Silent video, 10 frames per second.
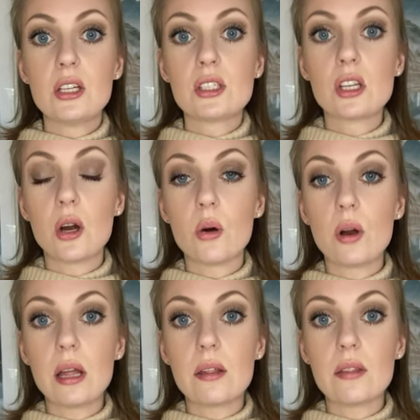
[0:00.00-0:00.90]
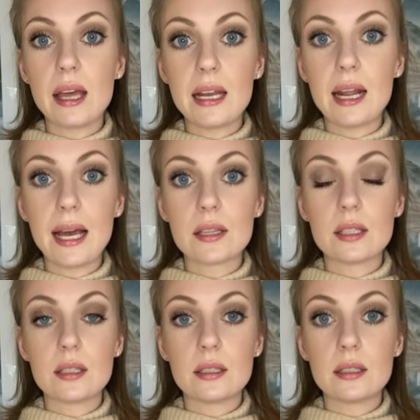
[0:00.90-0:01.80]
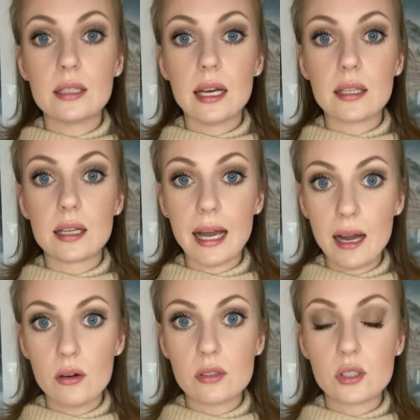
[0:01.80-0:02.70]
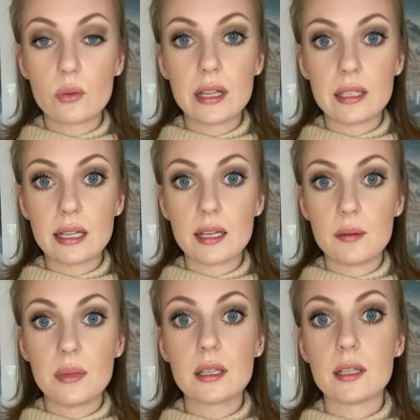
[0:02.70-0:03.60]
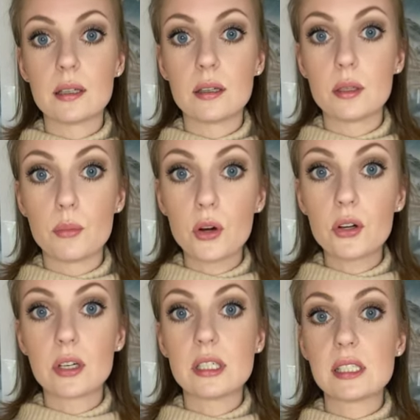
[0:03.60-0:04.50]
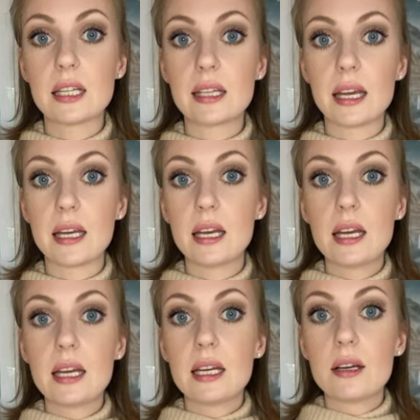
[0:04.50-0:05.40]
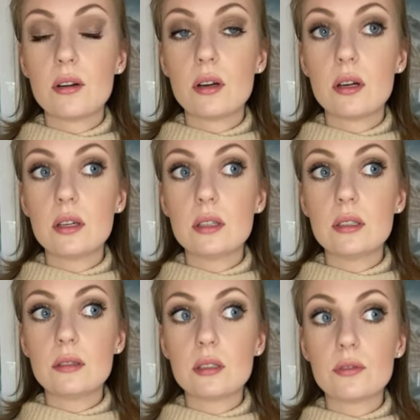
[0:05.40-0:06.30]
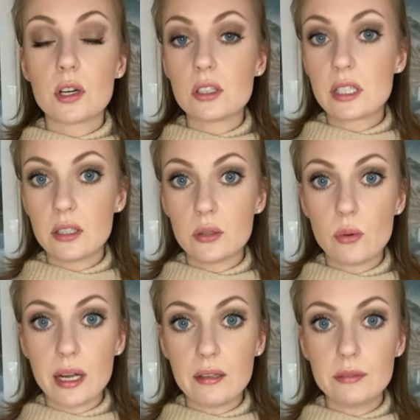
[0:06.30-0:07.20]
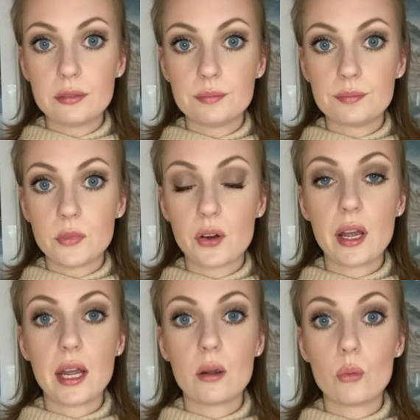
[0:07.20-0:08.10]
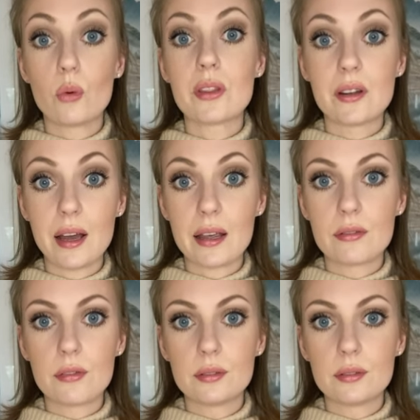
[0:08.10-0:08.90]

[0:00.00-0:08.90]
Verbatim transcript: So then at the at the house, the way that they commit the, the murder is that they first kill the wife, okay, with a knife.